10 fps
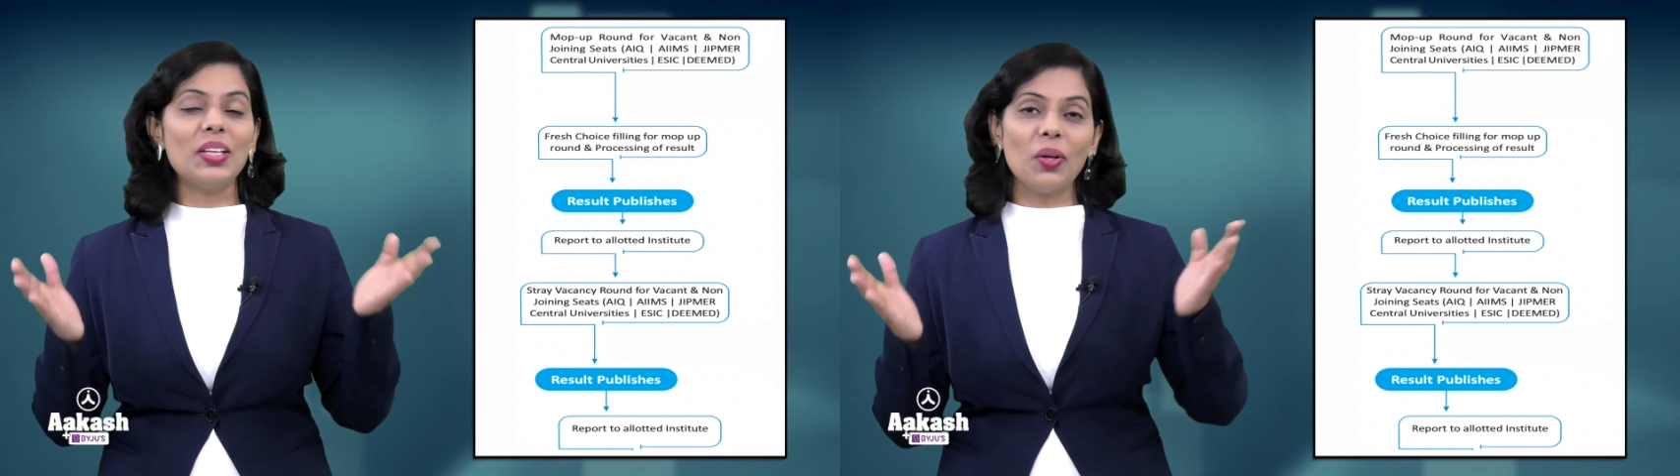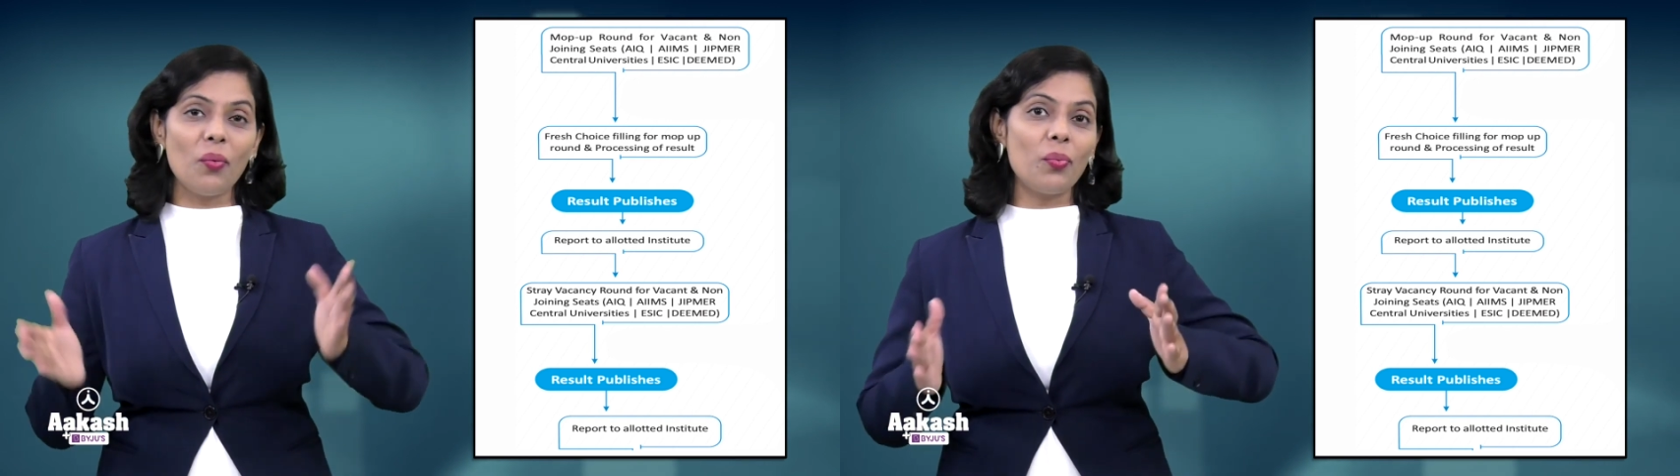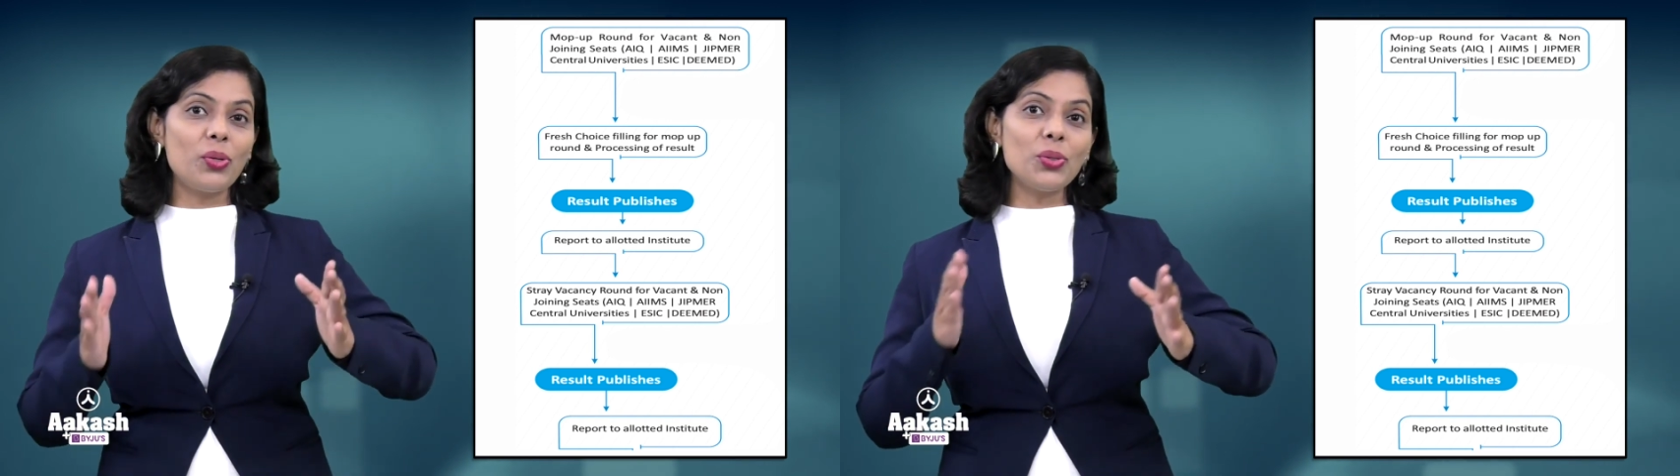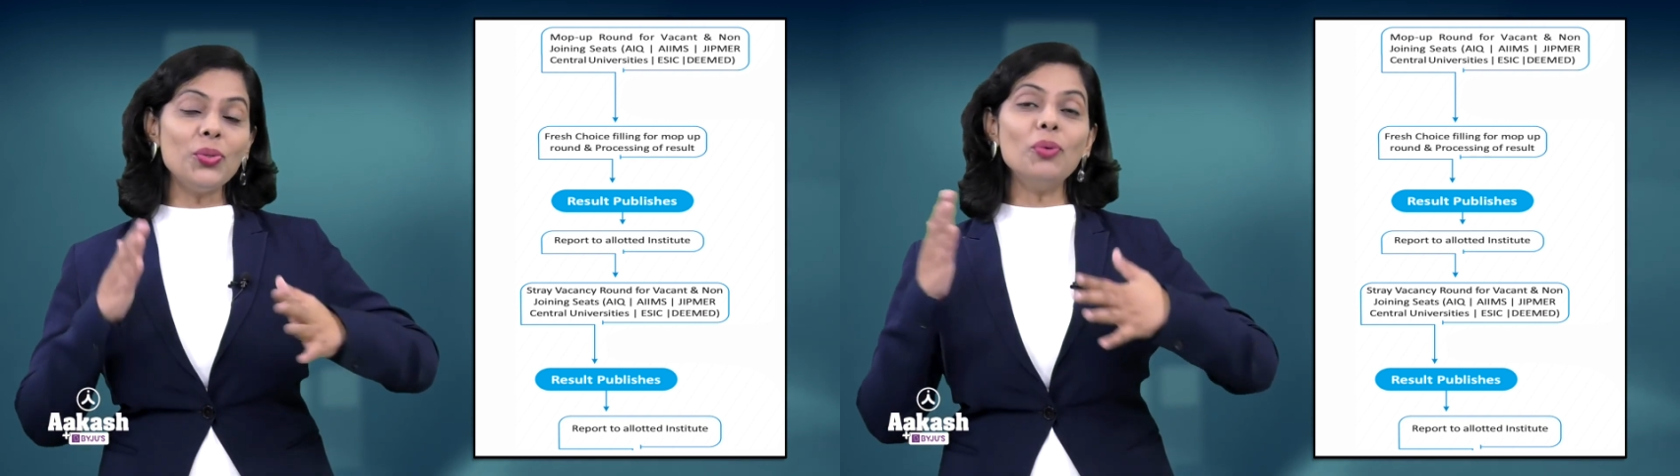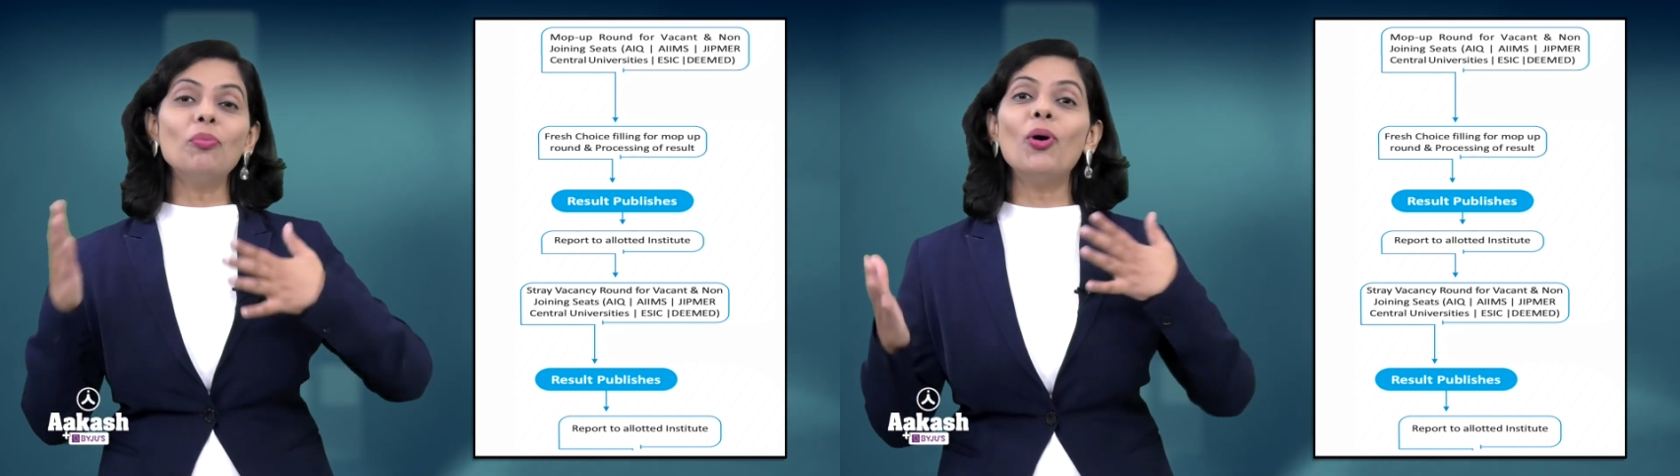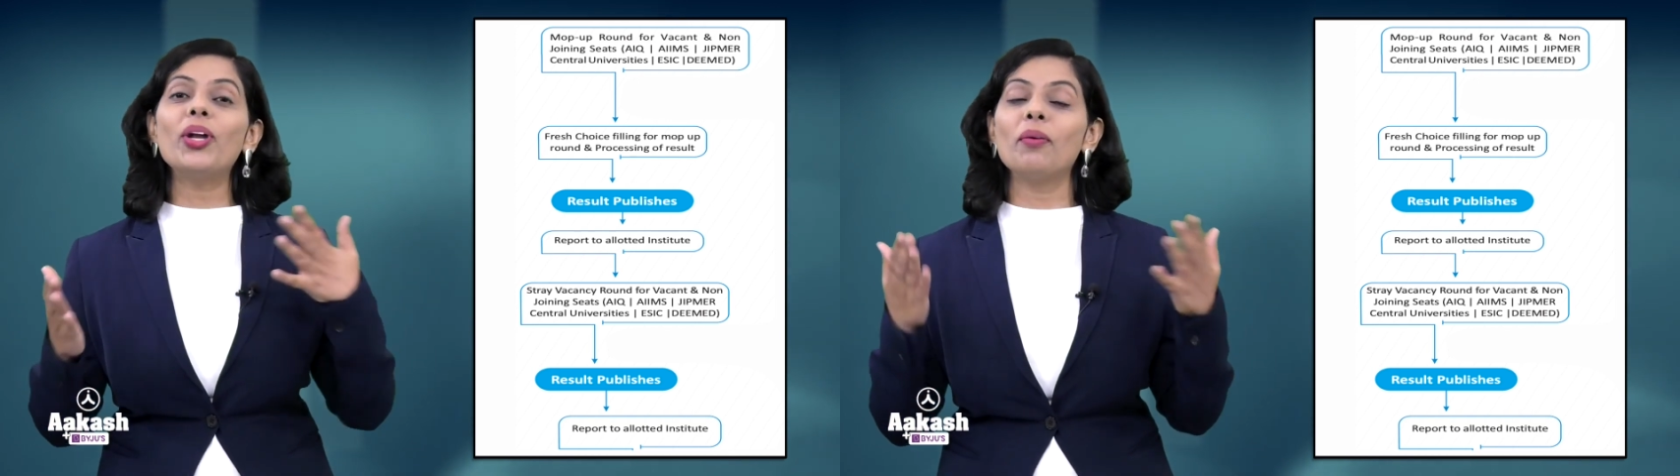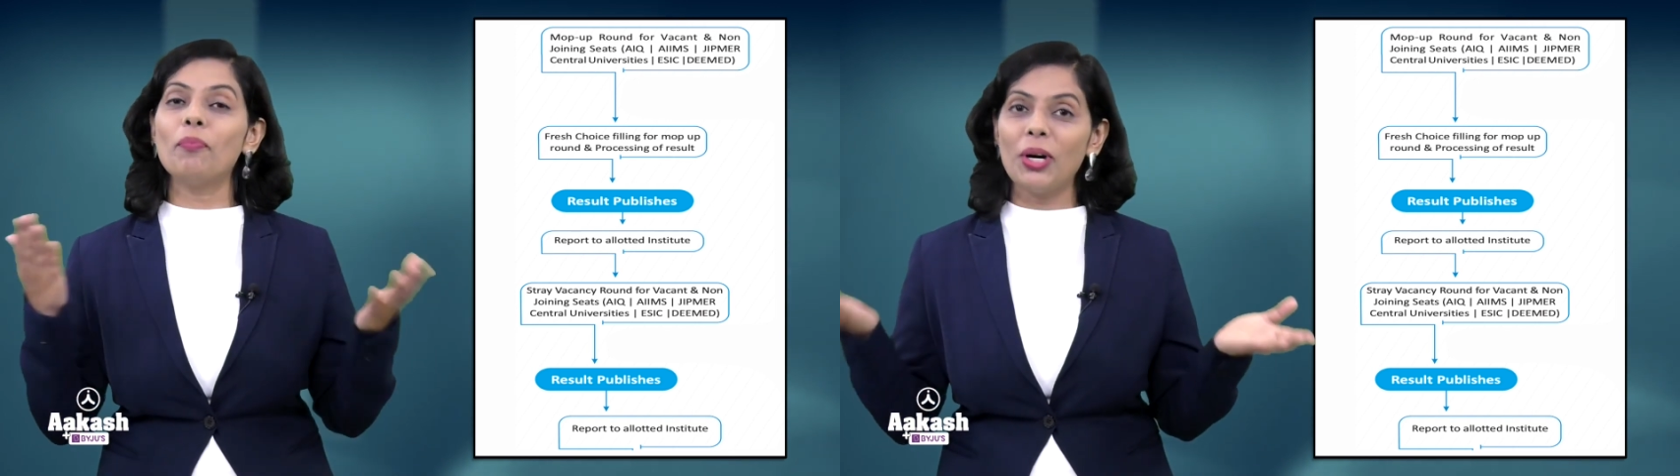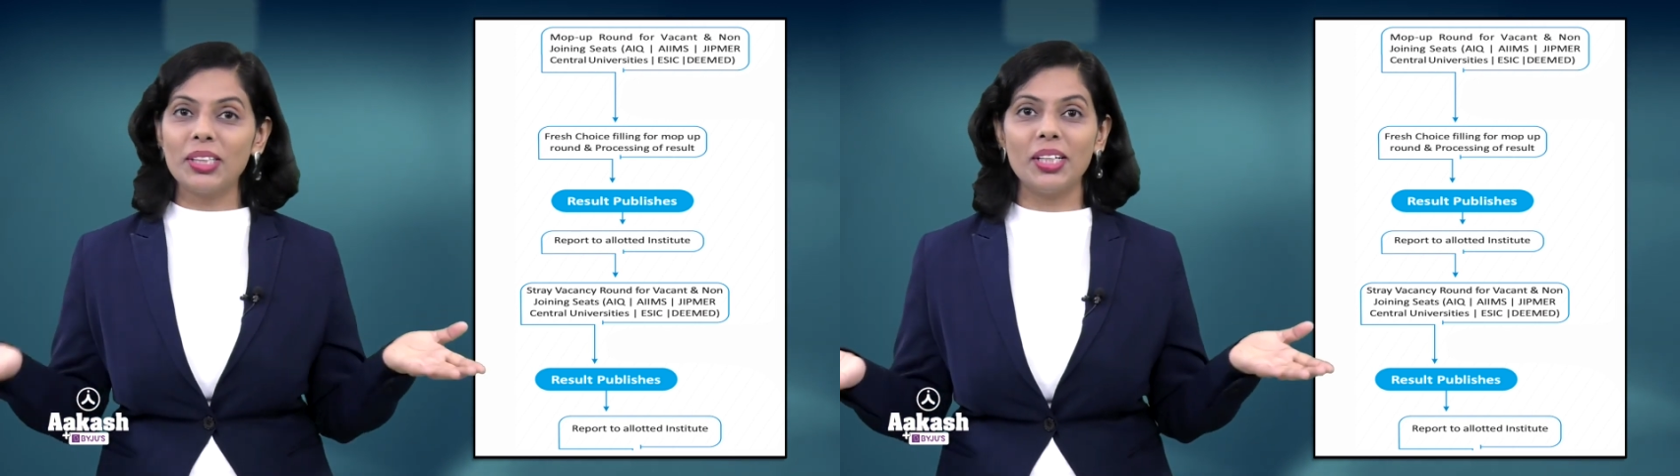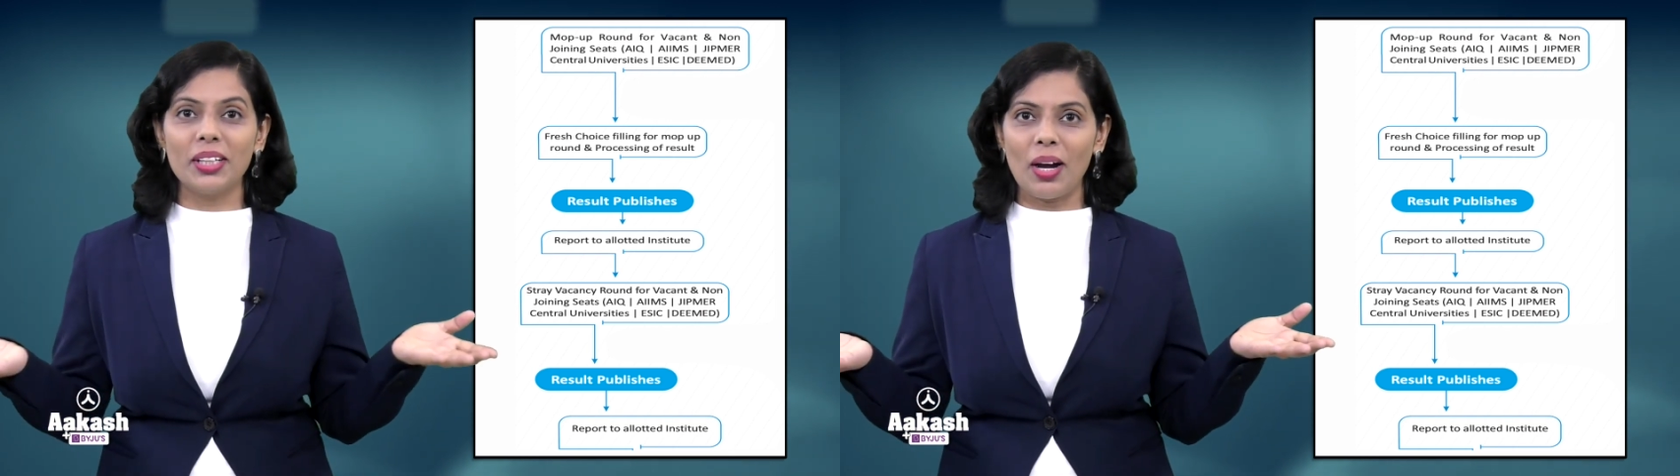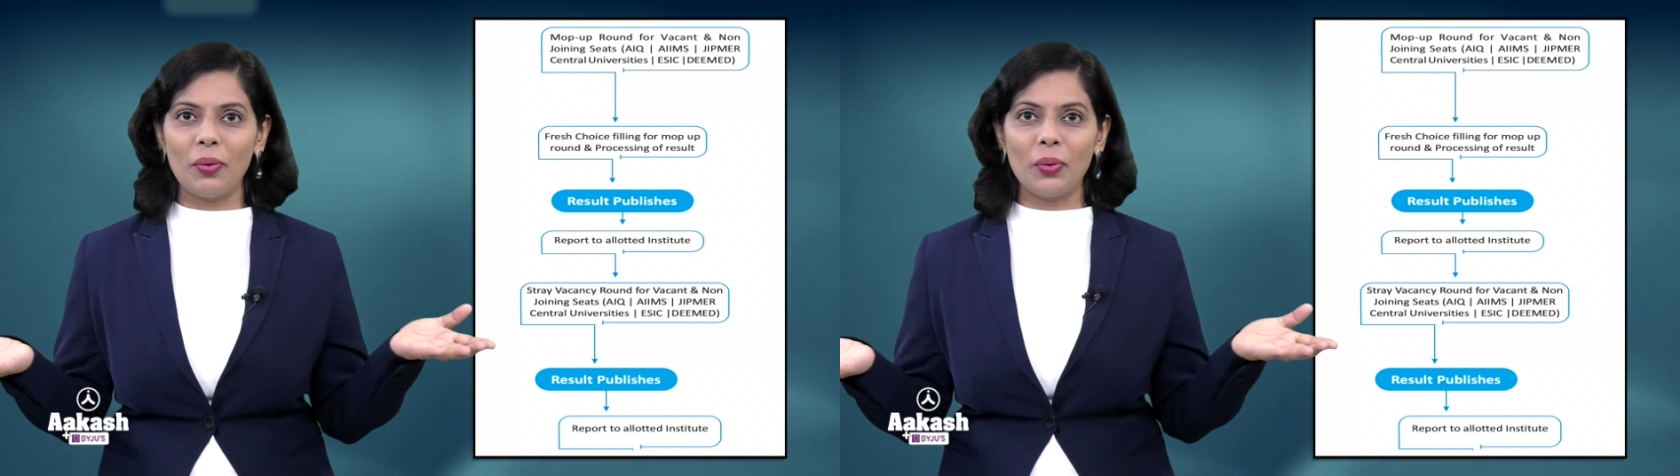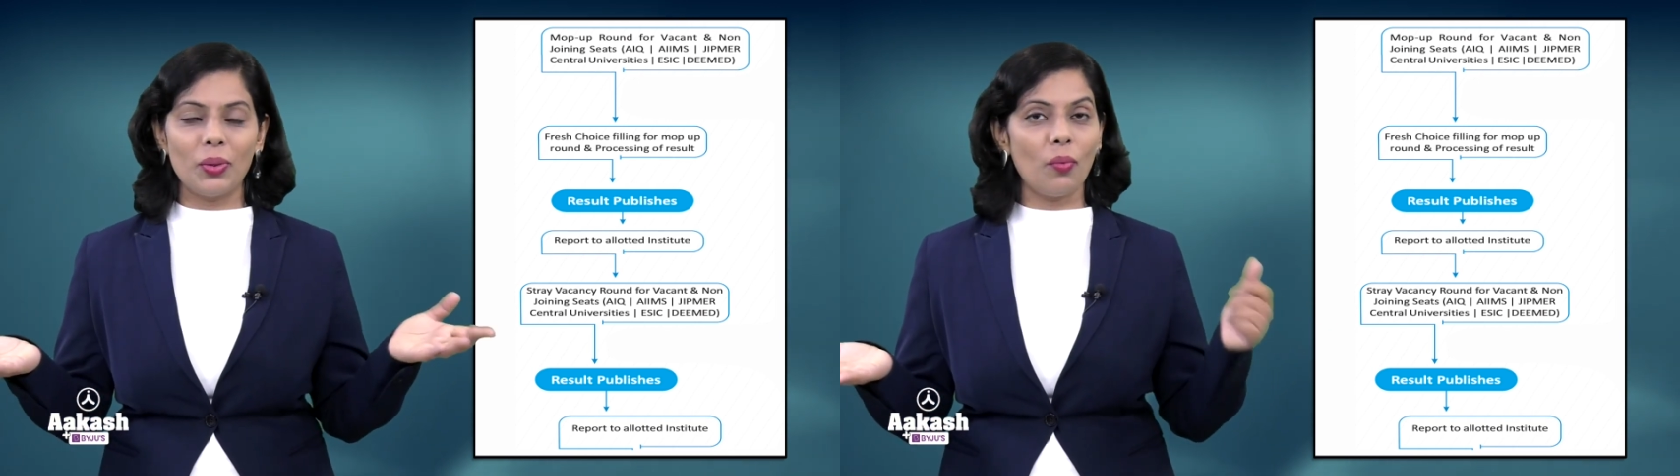the two more important rounds.